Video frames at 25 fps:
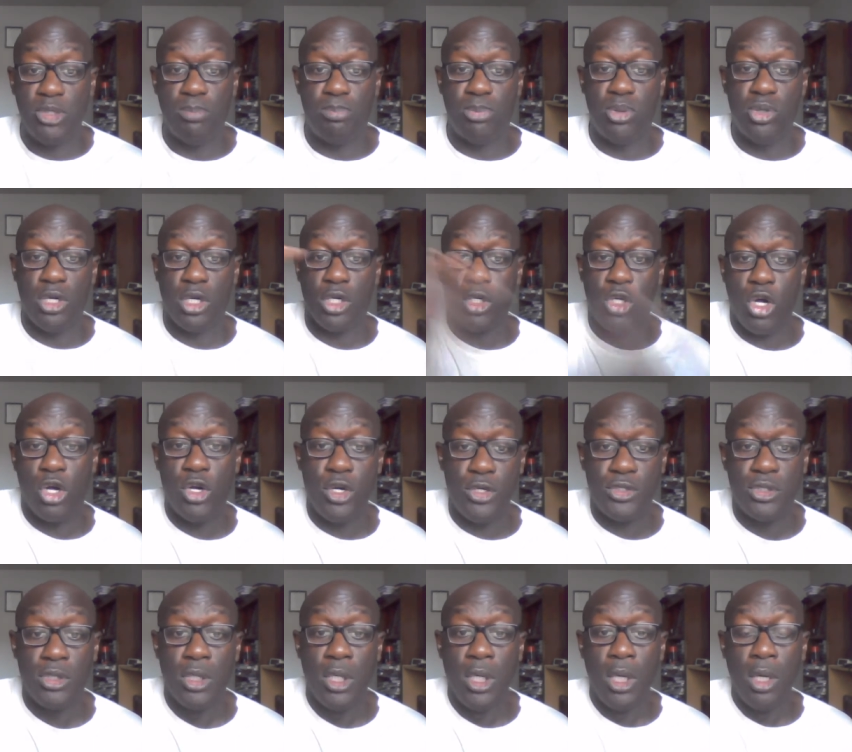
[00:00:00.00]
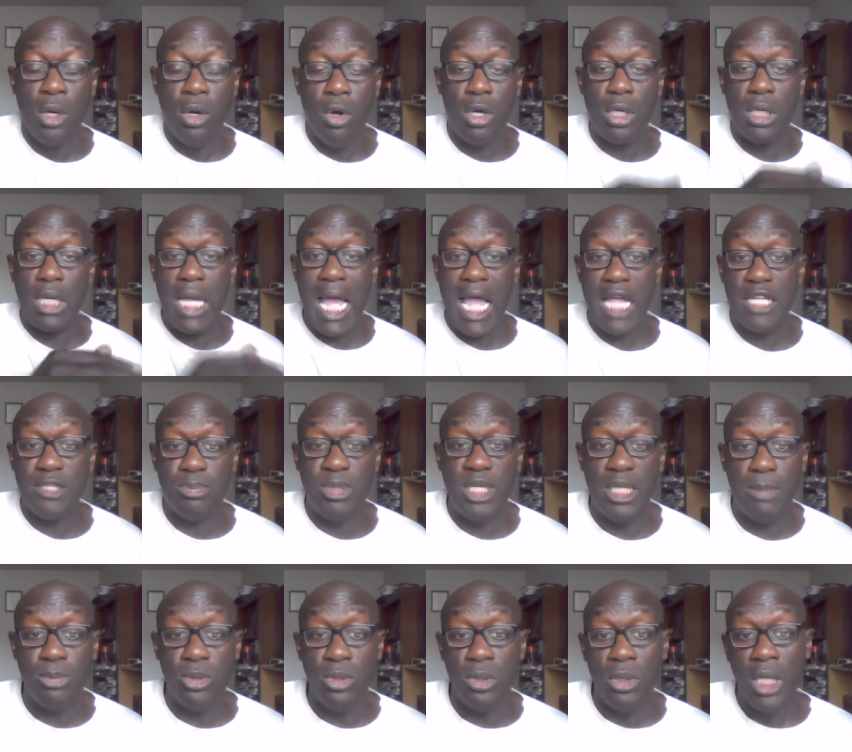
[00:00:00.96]
to put a curse on God's
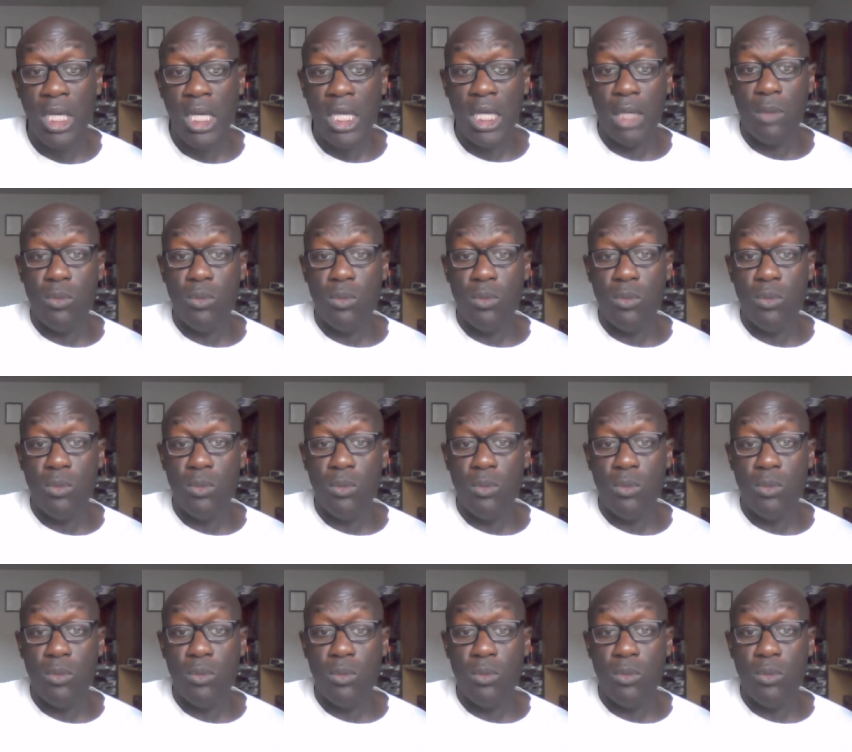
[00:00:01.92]
people.